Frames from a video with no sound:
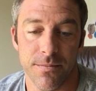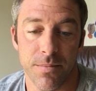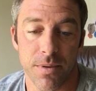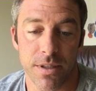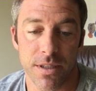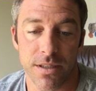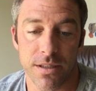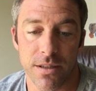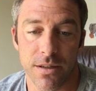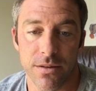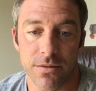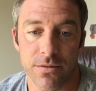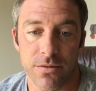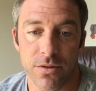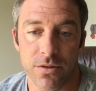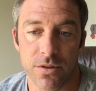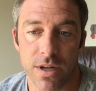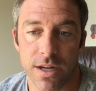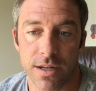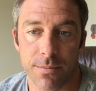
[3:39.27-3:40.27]
But you know,
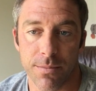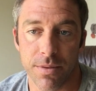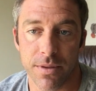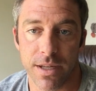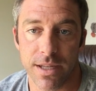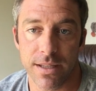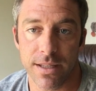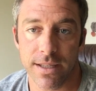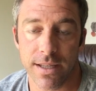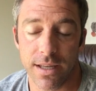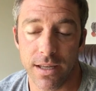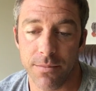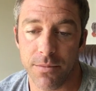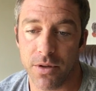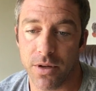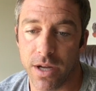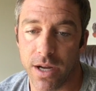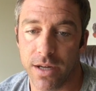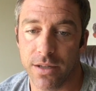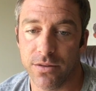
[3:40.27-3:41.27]
you got to play the game.
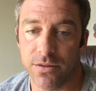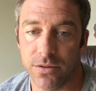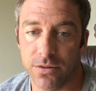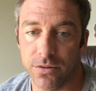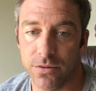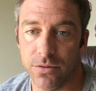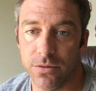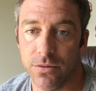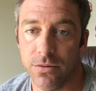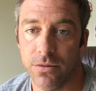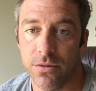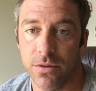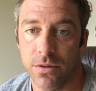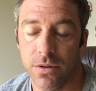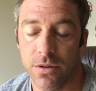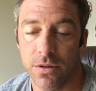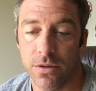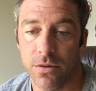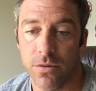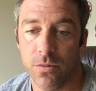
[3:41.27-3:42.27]
You got to do
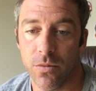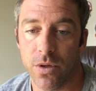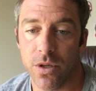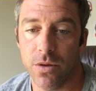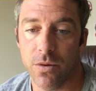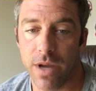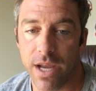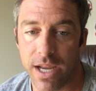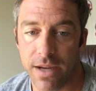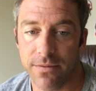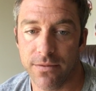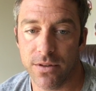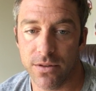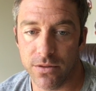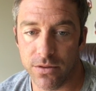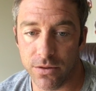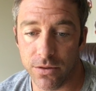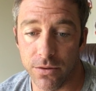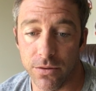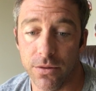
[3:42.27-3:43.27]
what you have to
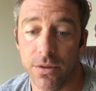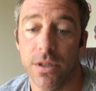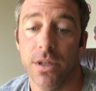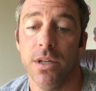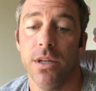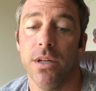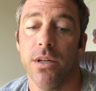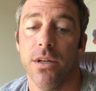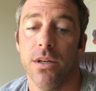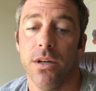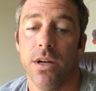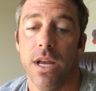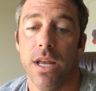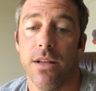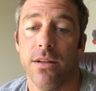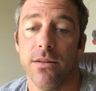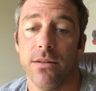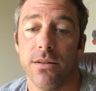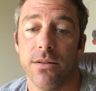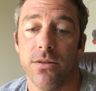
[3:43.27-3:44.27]
do
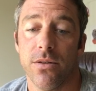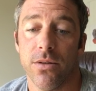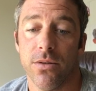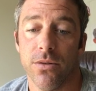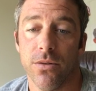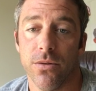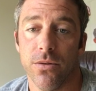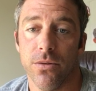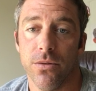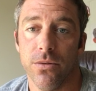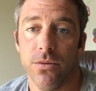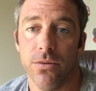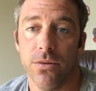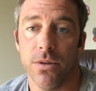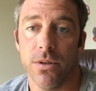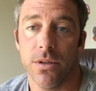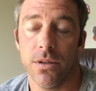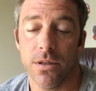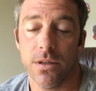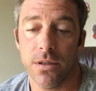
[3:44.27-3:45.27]
to
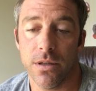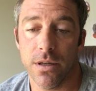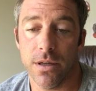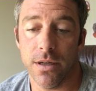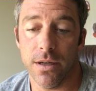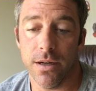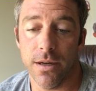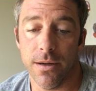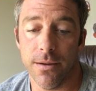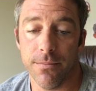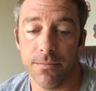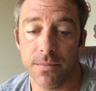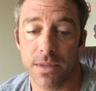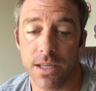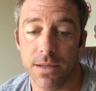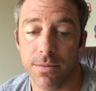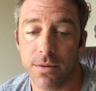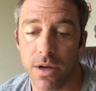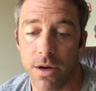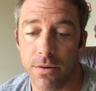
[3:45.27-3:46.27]

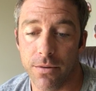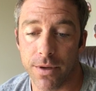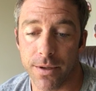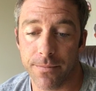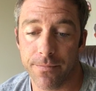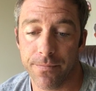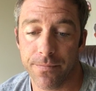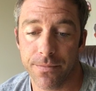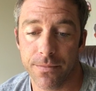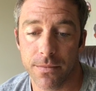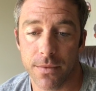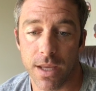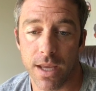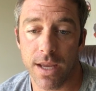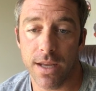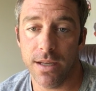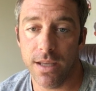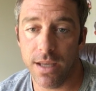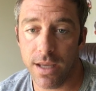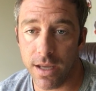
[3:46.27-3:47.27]
keep going.
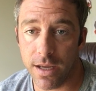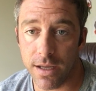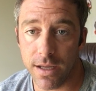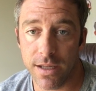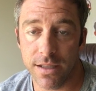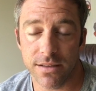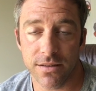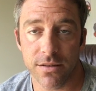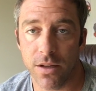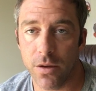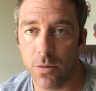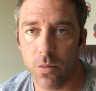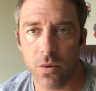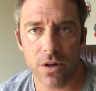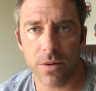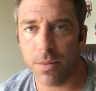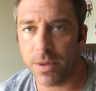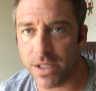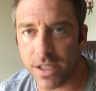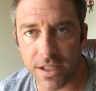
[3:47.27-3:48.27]
And yeah, it
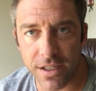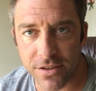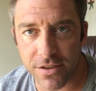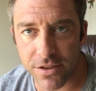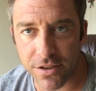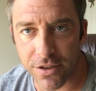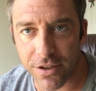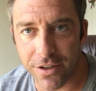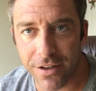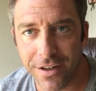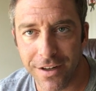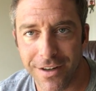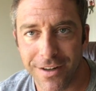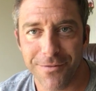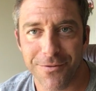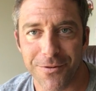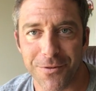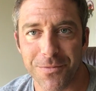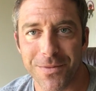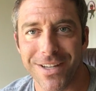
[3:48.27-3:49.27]
would have been easier
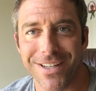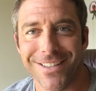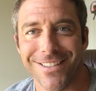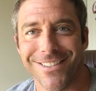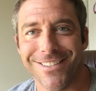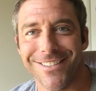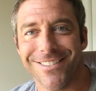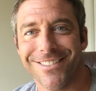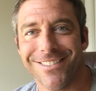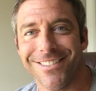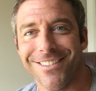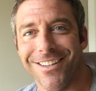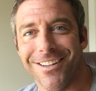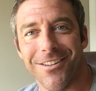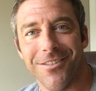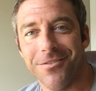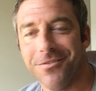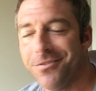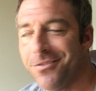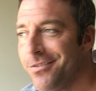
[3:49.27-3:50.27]
for me to just, you
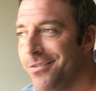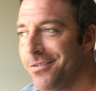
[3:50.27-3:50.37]
know,